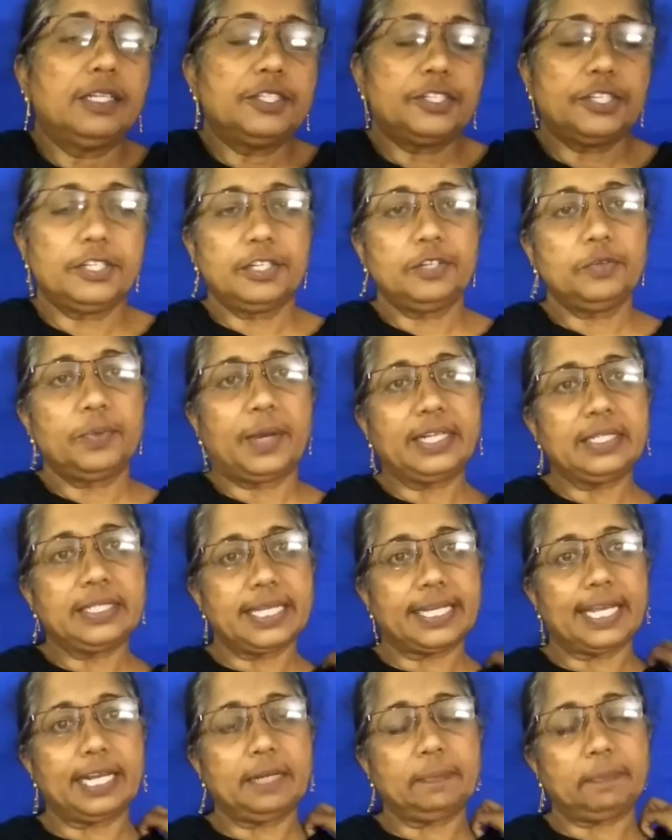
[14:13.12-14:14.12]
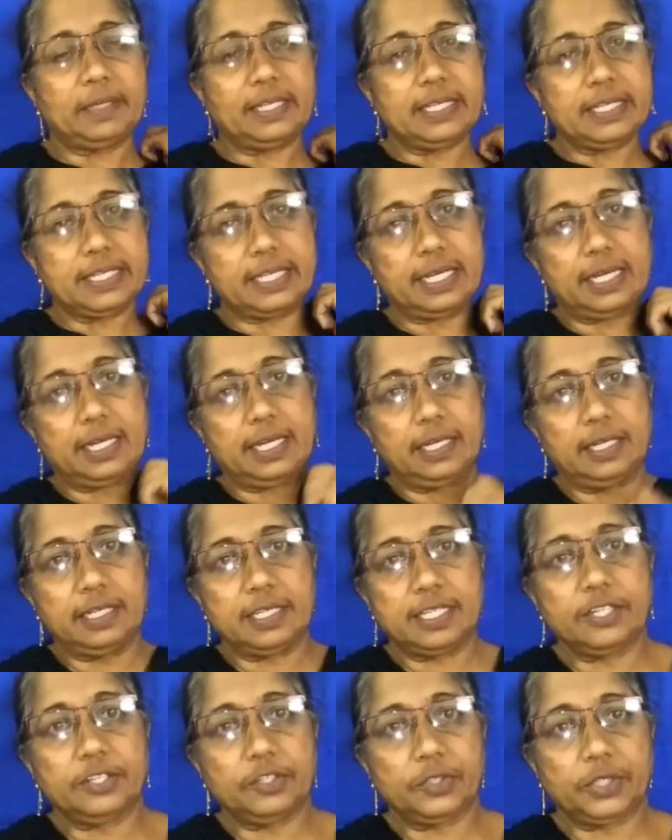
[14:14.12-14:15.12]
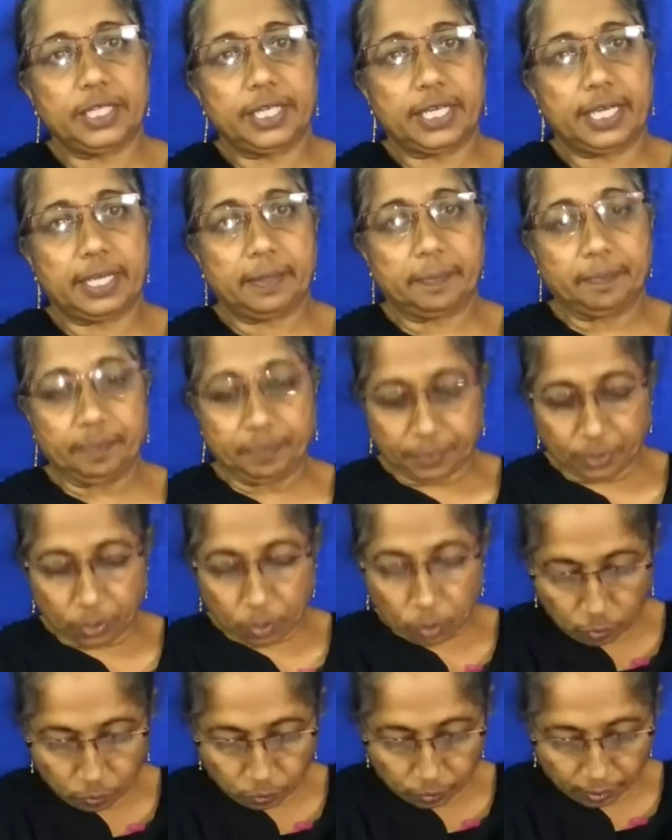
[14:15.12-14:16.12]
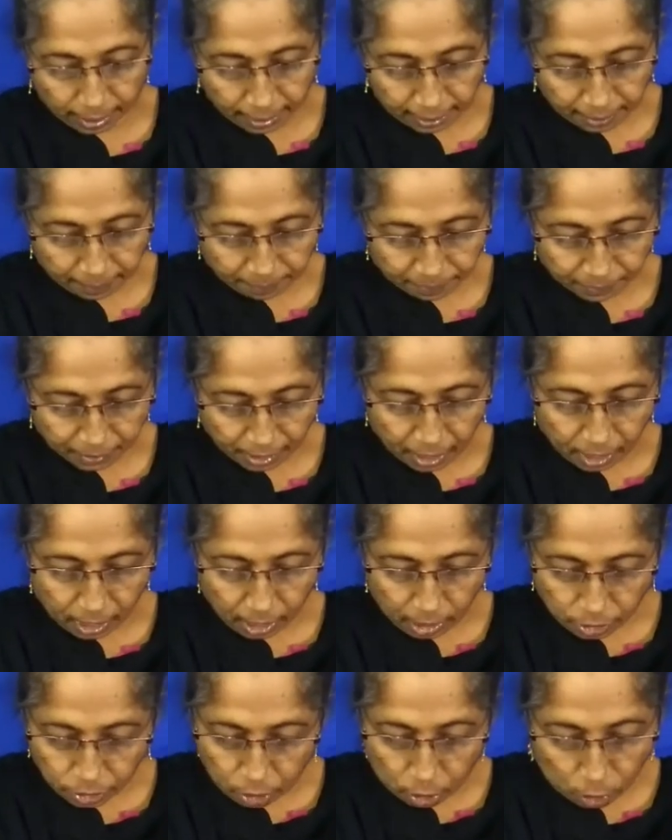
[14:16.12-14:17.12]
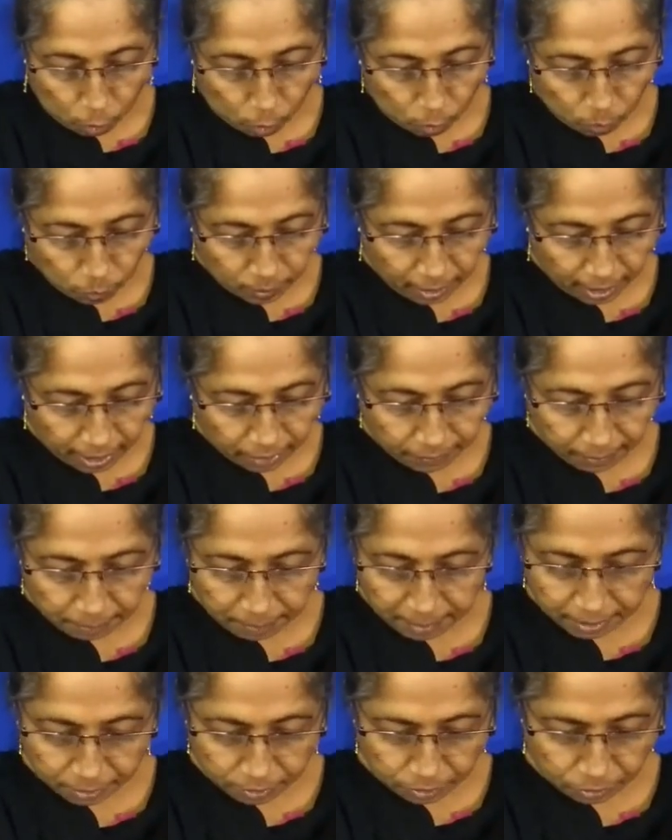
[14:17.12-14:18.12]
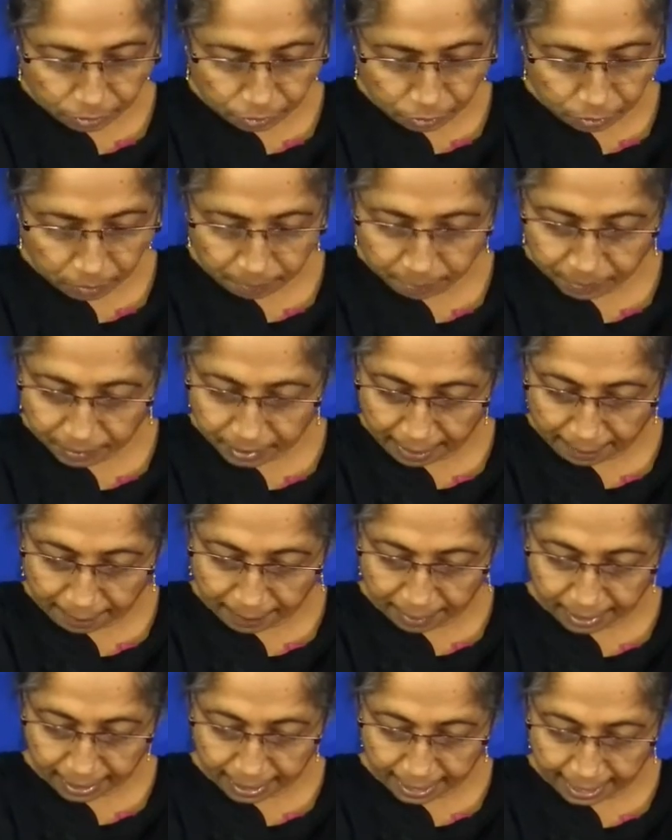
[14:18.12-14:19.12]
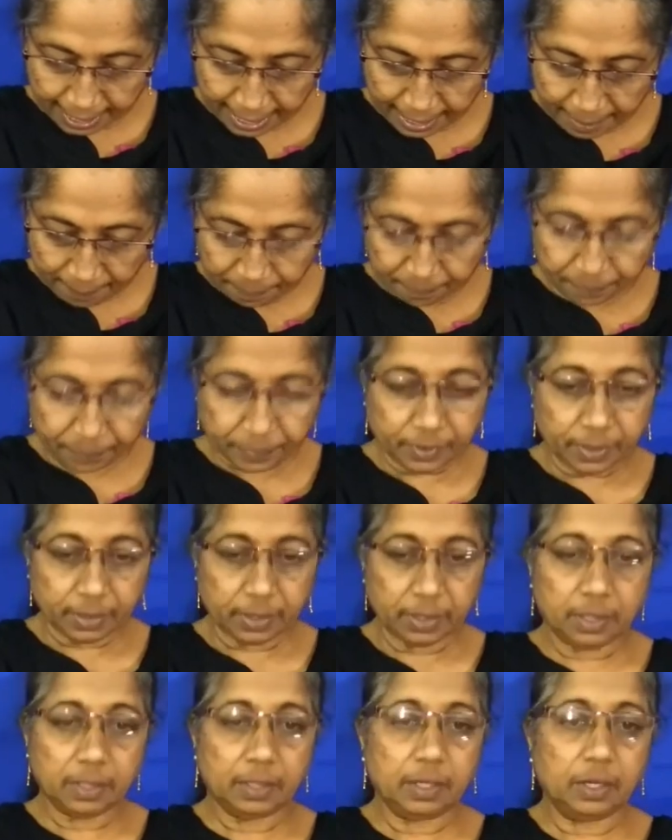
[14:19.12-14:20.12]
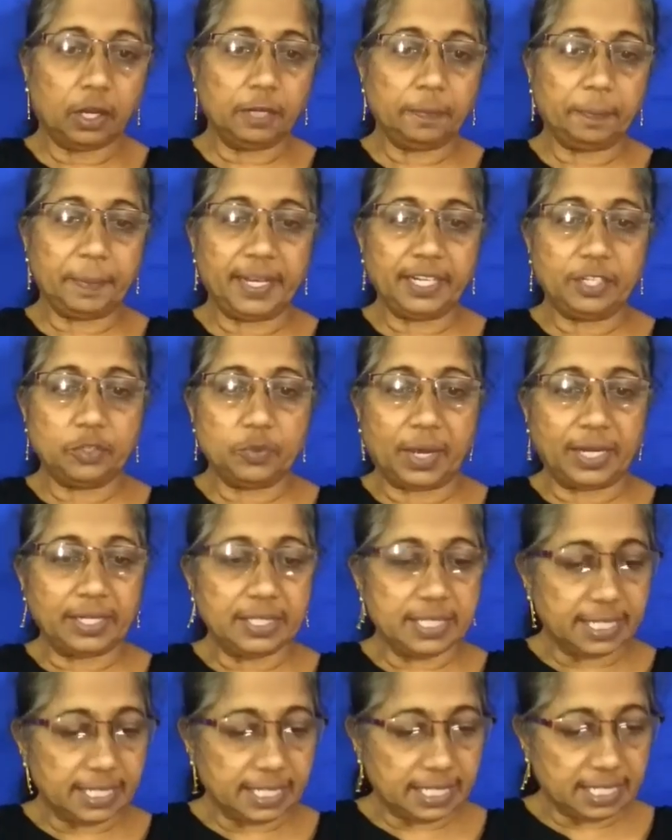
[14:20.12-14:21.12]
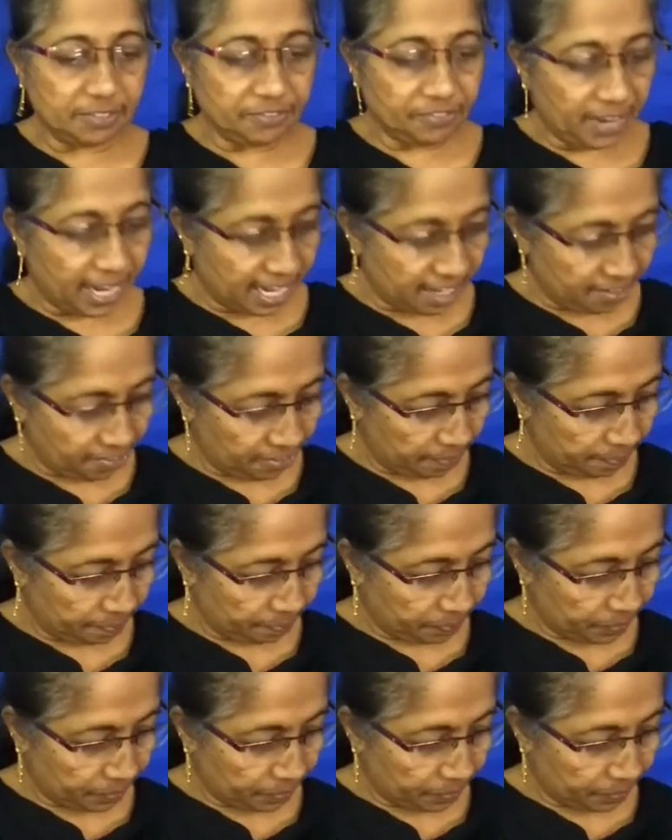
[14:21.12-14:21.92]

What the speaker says: Children, once again, please listen to the homework. Your homework will be to do number A on page 165,